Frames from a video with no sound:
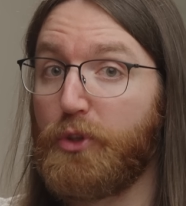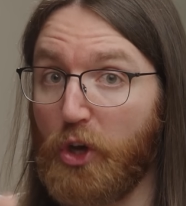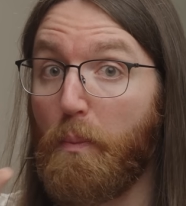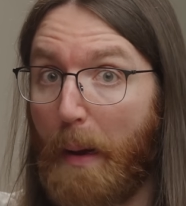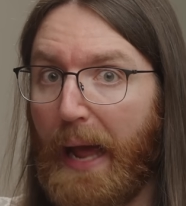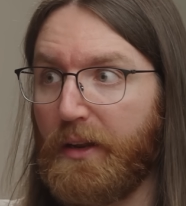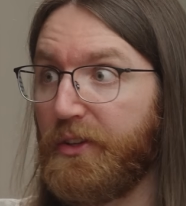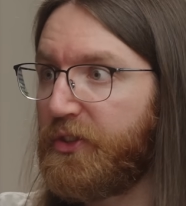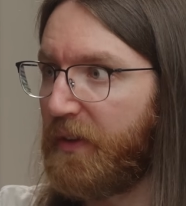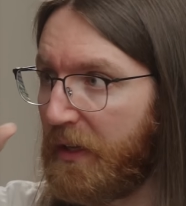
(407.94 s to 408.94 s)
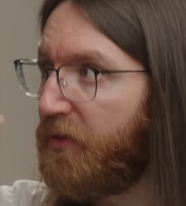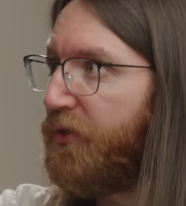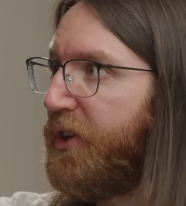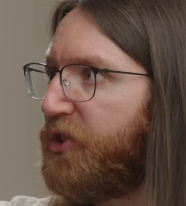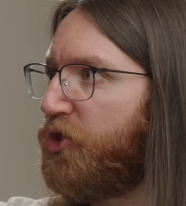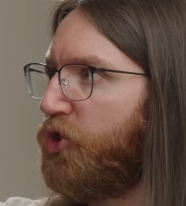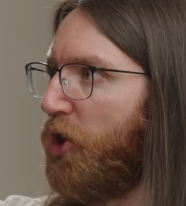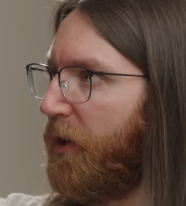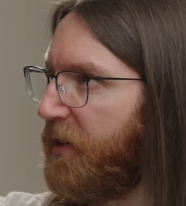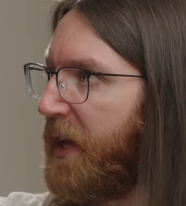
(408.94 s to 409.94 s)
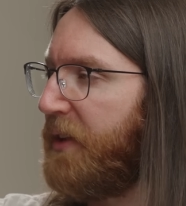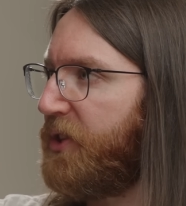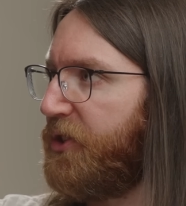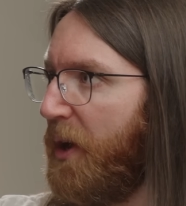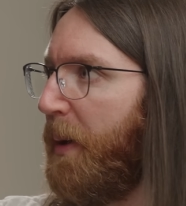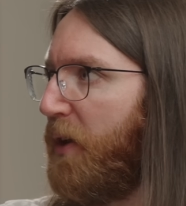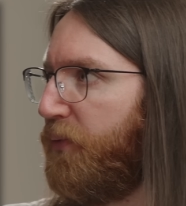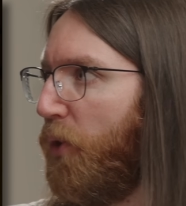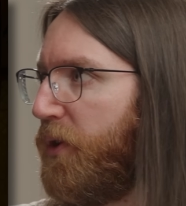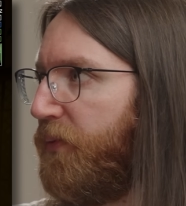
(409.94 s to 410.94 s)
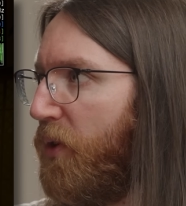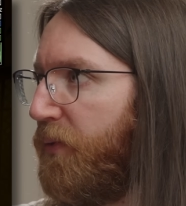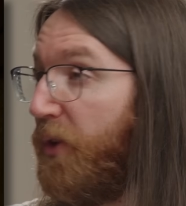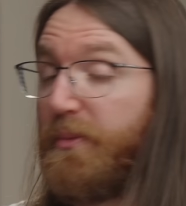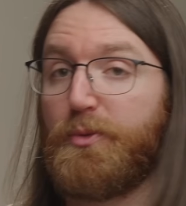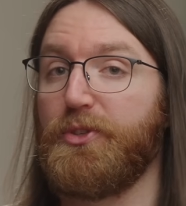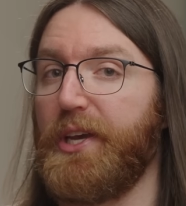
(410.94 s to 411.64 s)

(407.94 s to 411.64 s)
So balanced in this shot gets us about 44 frames per